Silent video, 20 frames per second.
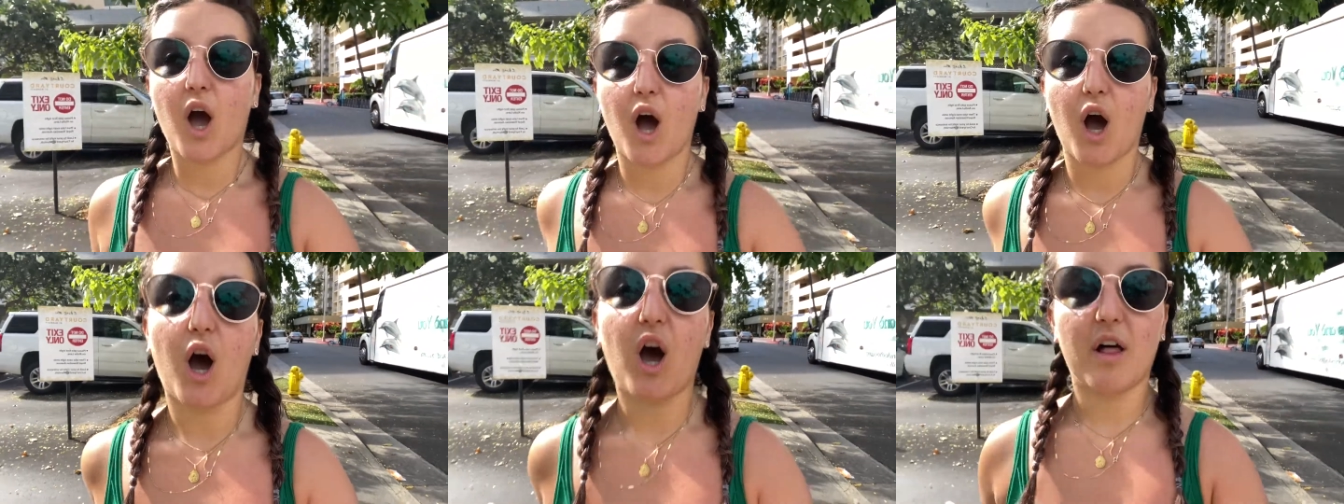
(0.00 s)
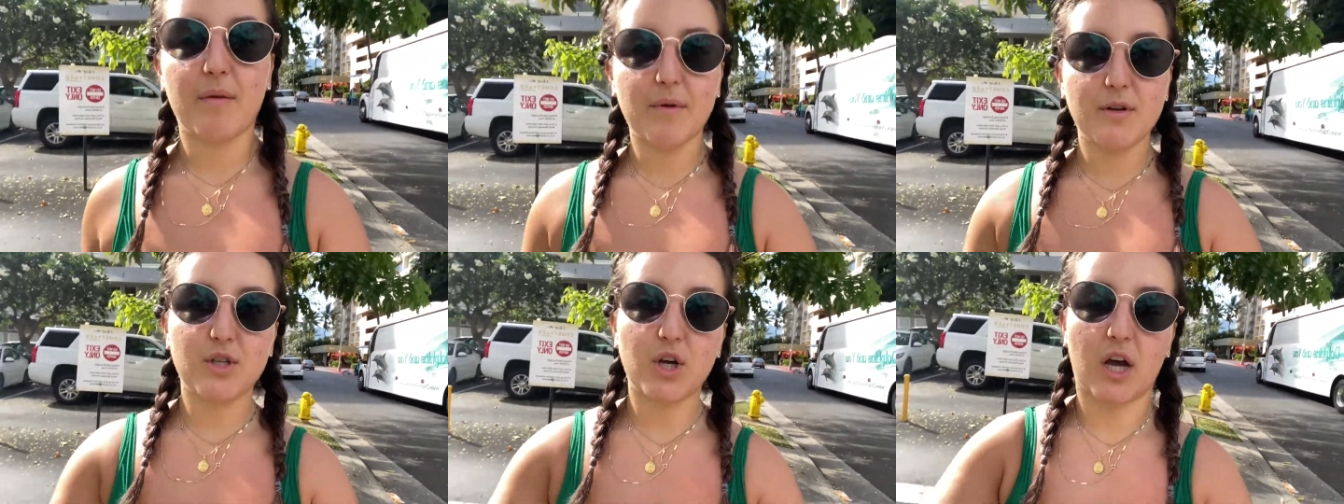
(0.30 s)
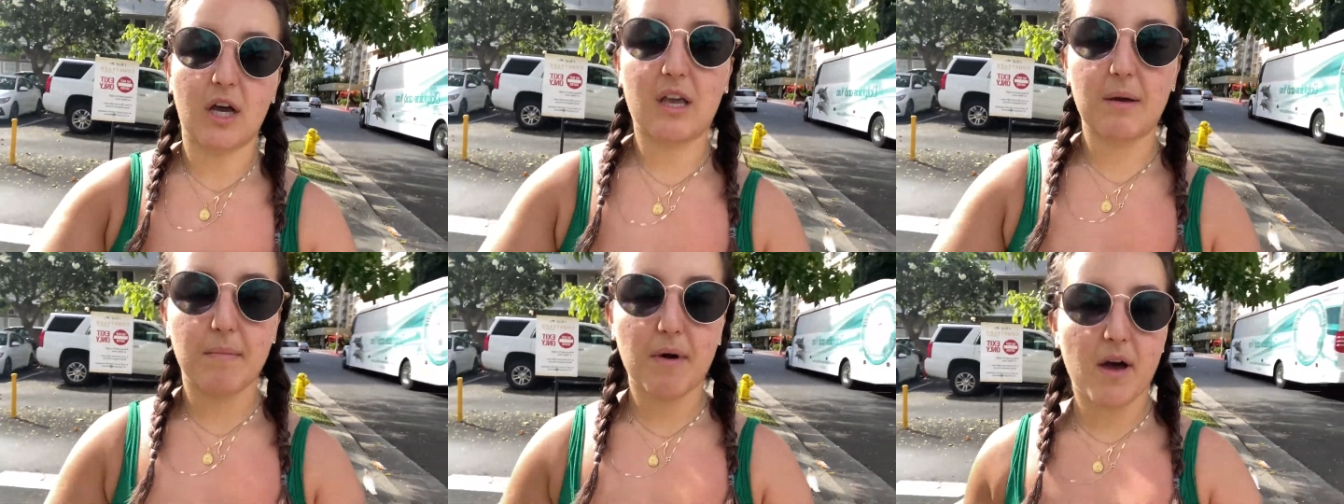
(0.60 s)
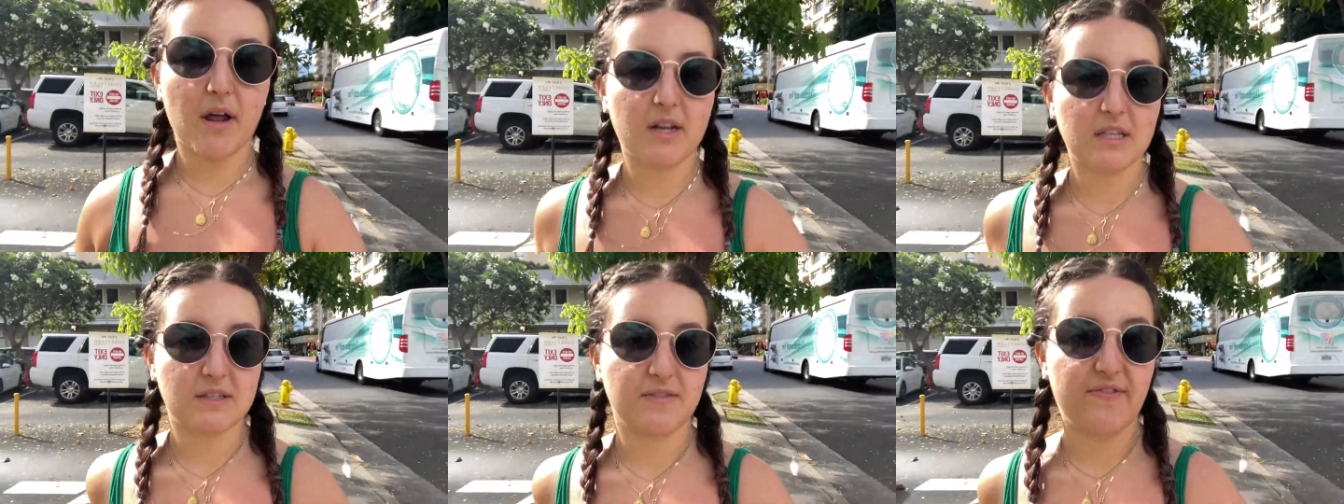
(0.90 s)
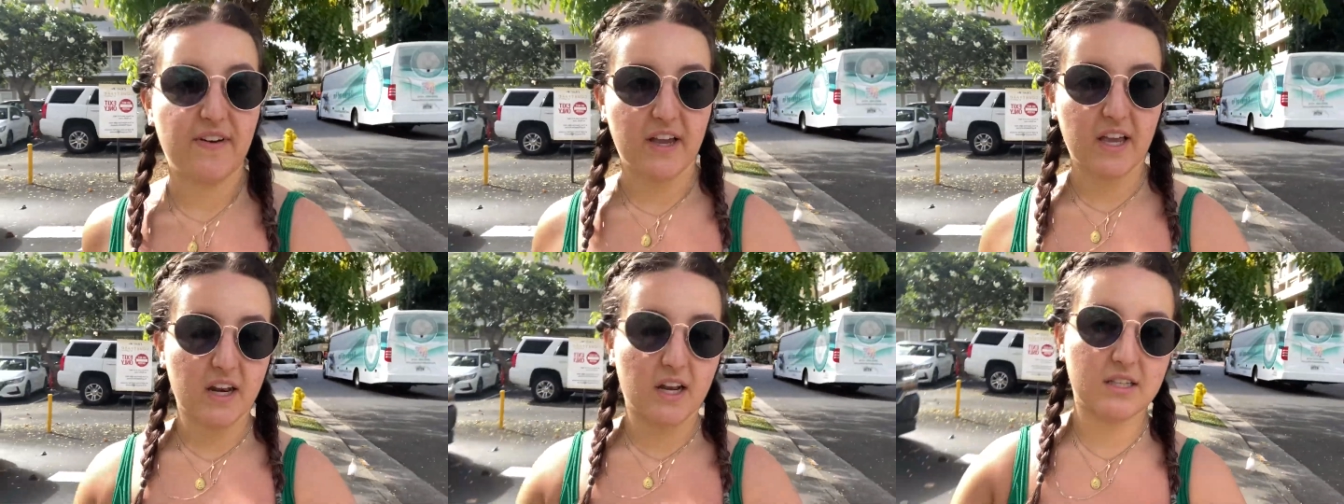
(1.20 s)
all I've been talking about is
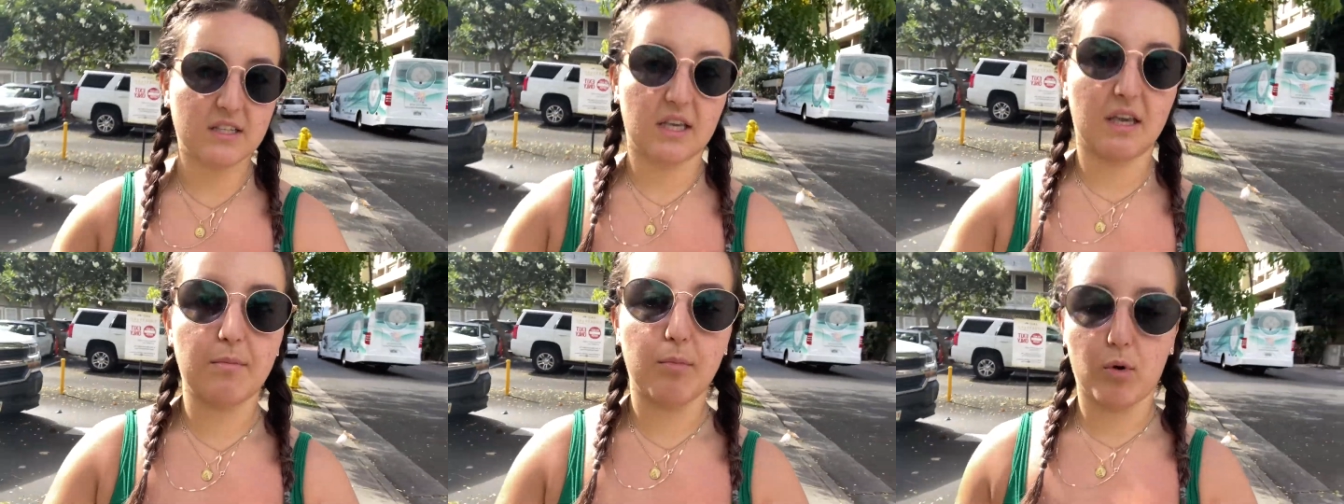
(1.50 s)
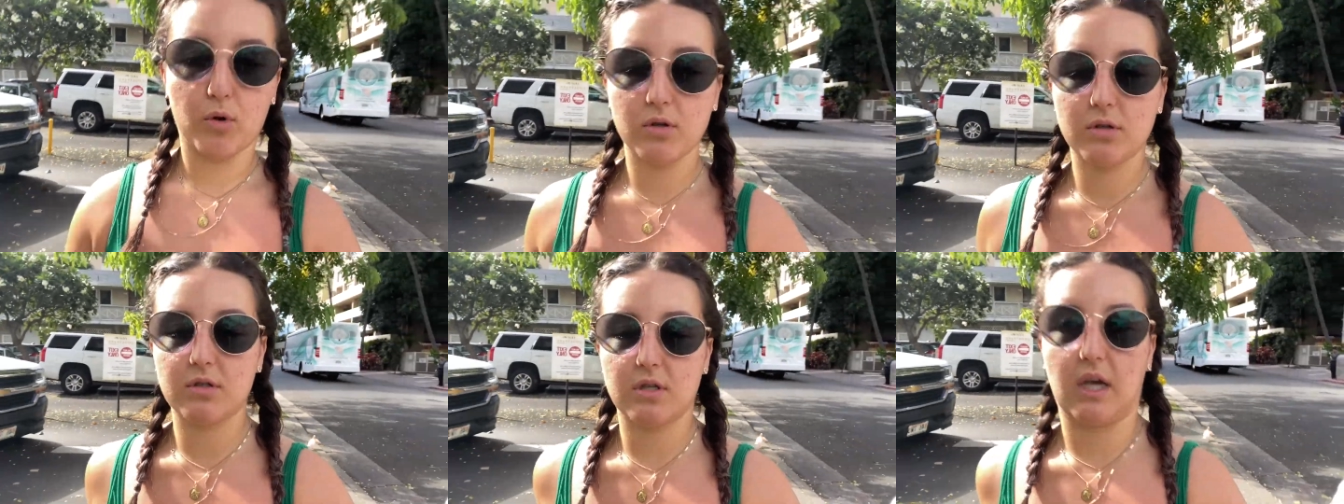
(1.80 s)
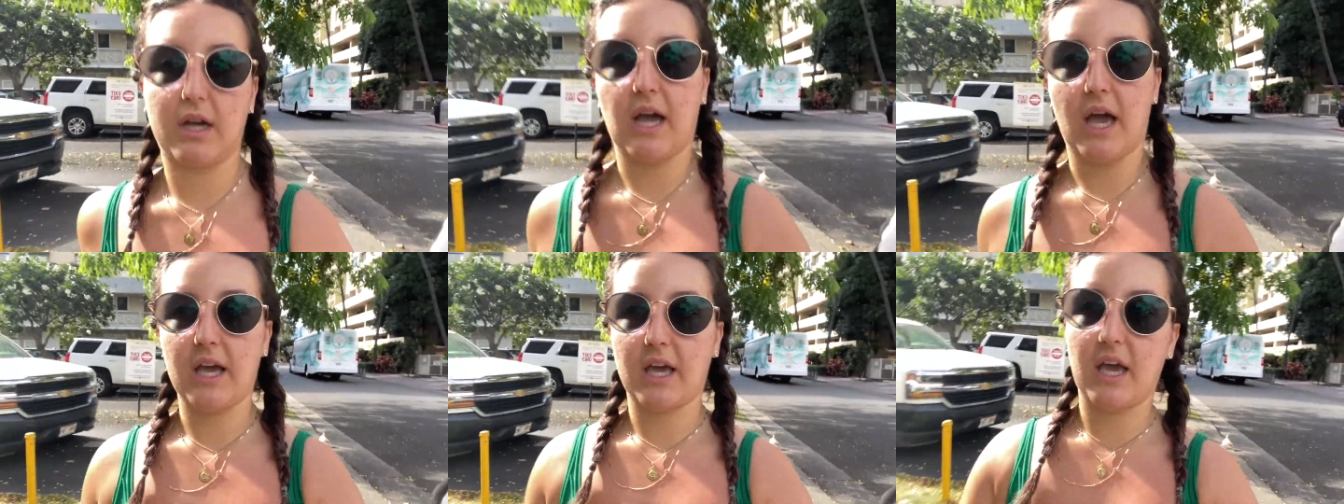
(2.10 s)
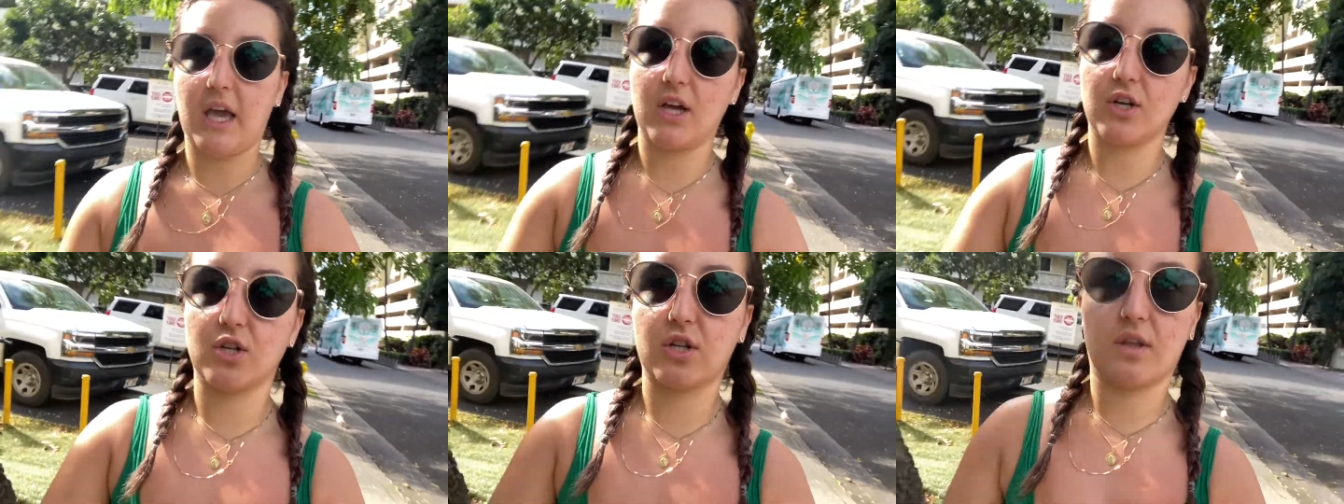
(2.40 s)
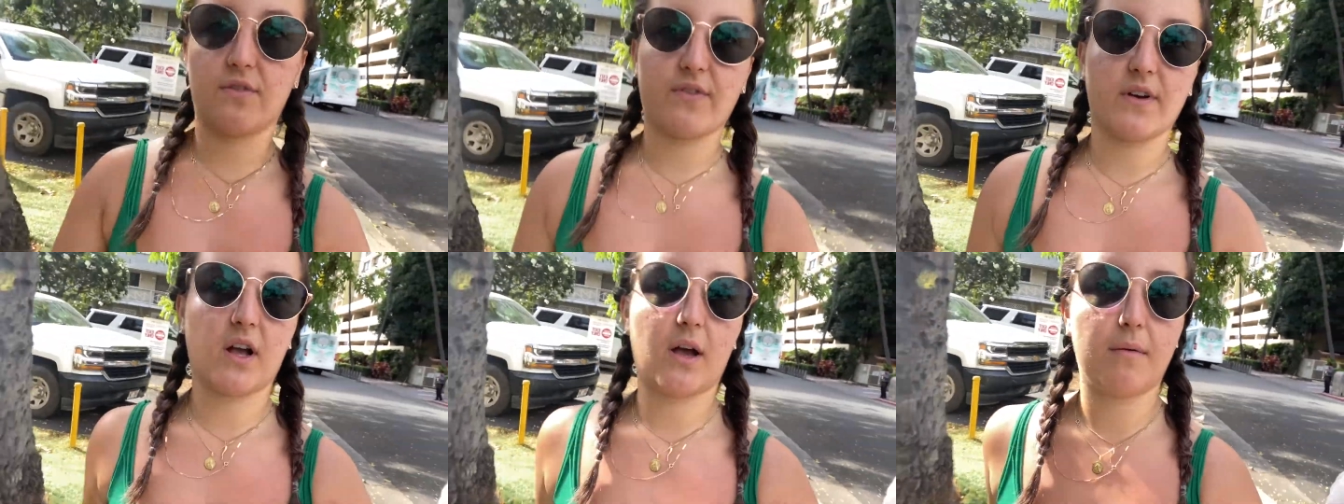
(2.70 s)
fucking acai bowls. Like, I can't shut the
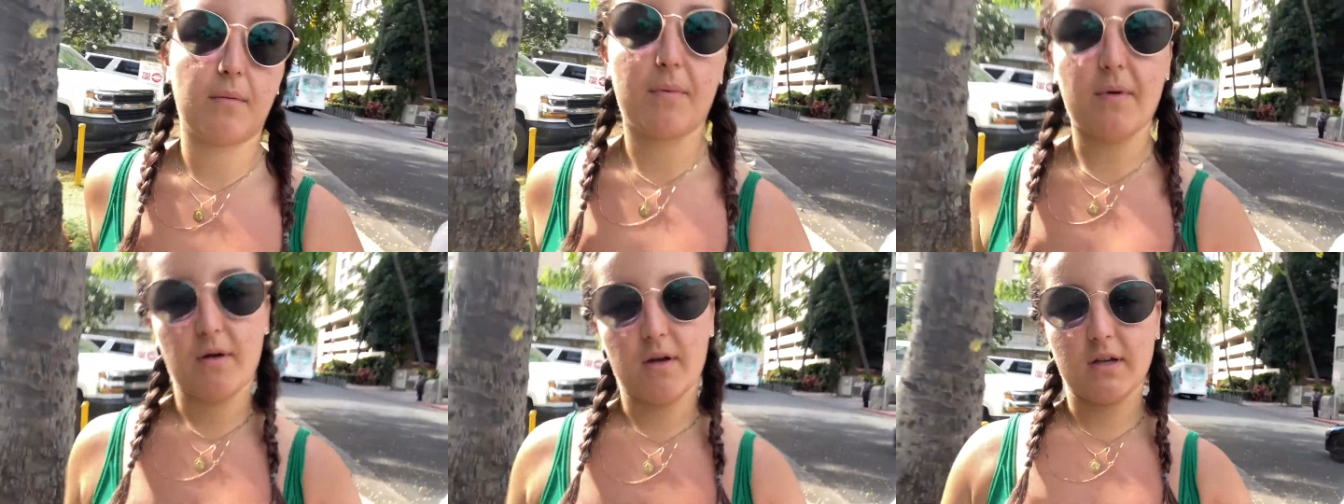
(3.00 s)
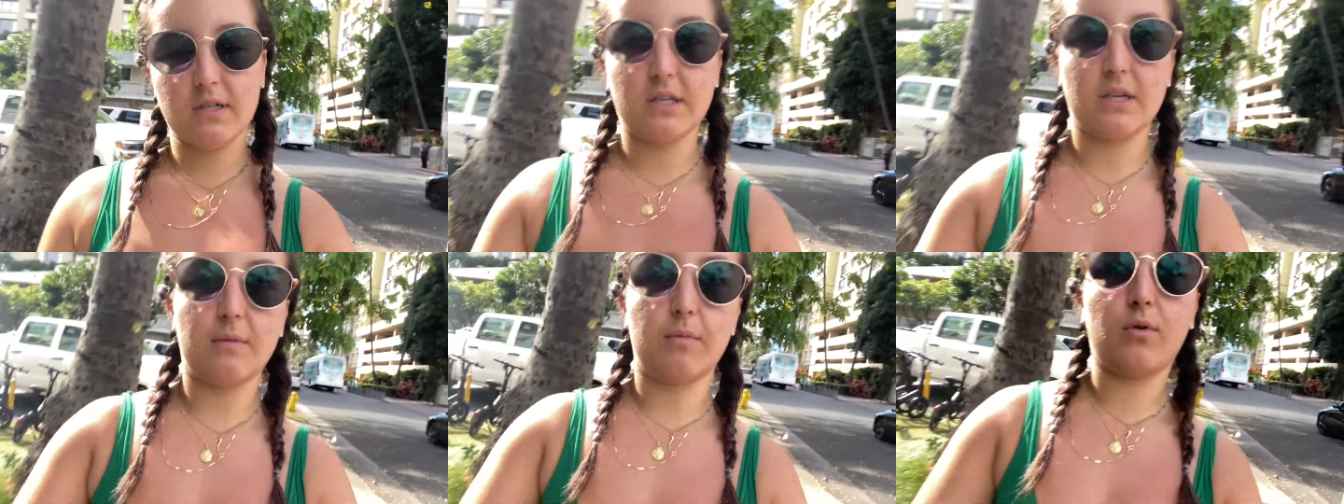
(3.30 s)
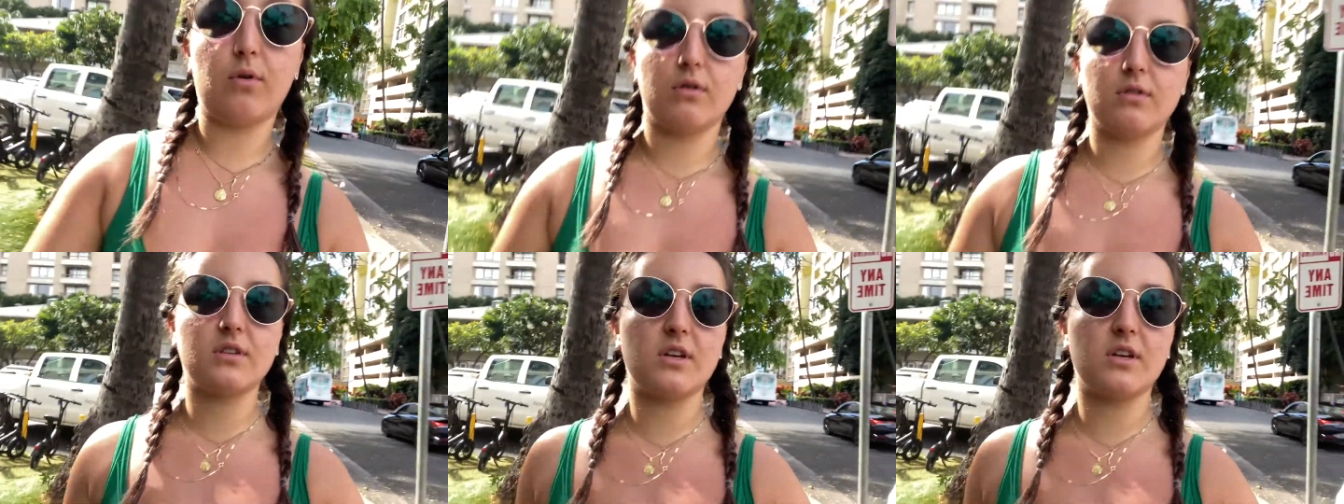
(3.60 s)
fuck up about acai bowls.